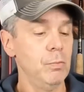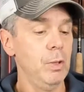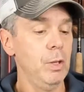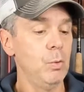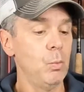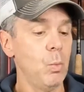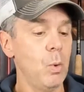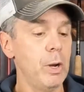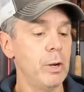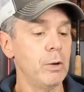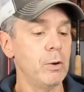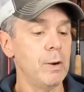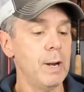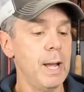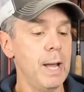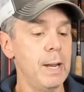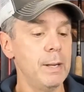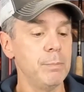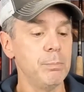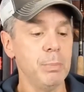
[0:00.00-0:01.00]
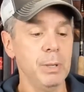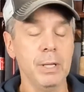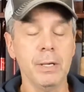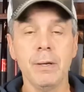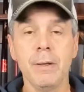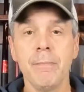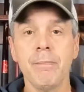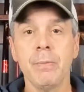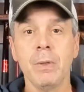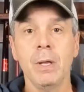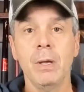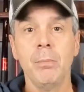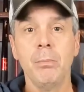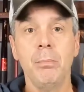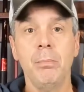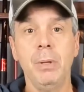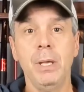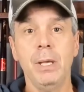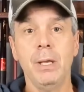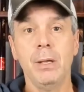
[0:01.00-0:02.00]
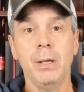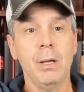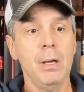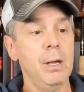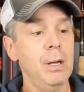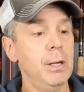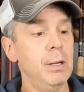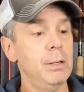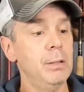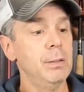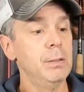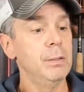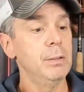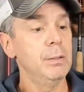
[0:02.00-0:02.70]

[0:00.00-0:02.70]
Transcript: and where you're at but being uh,